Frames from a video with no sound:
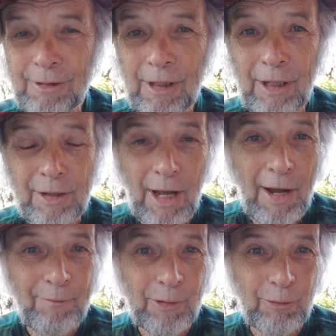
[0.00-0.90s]
And
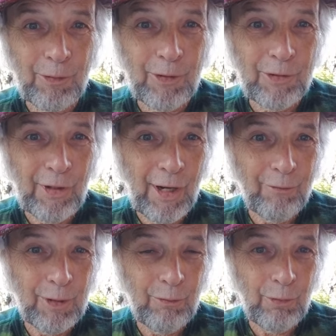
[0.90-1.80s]
afterwards, I
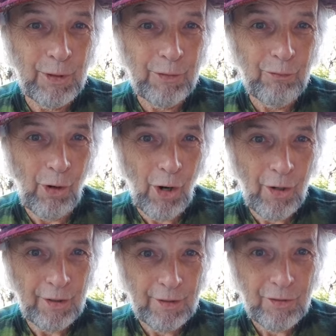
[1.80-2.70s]
would withdraw
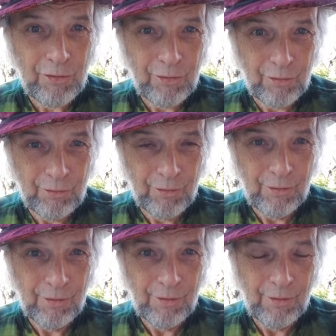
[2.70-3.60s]
into
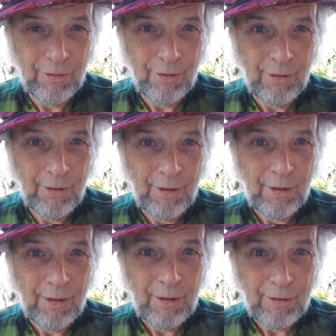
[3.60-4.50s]

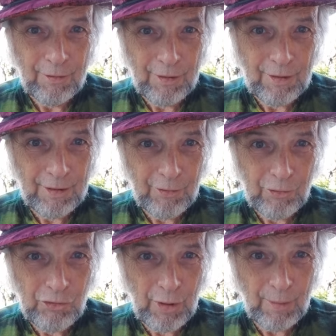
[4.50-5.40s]
the inner
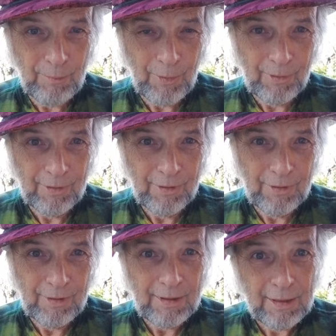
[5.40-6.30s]
chamber,
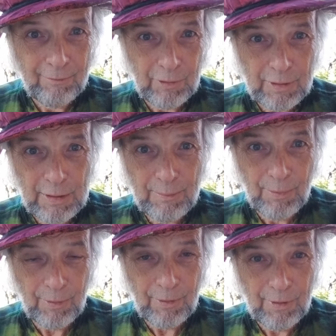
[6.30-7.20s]
even
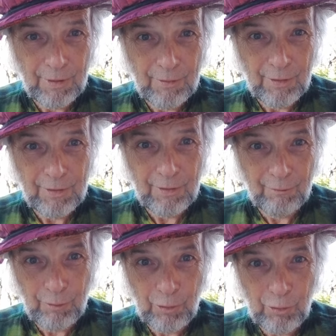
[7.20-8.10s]
deeper than the
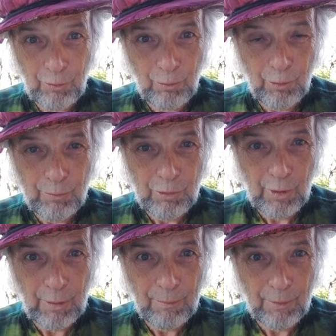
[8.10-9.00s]
first womb
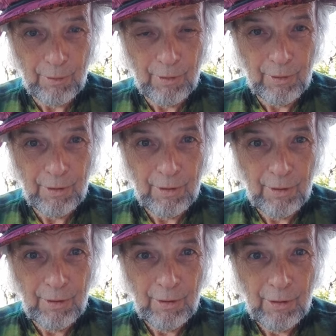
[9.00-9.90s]
chamber
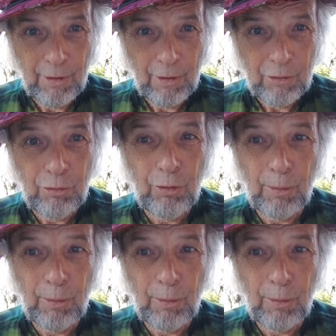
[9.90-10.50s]
to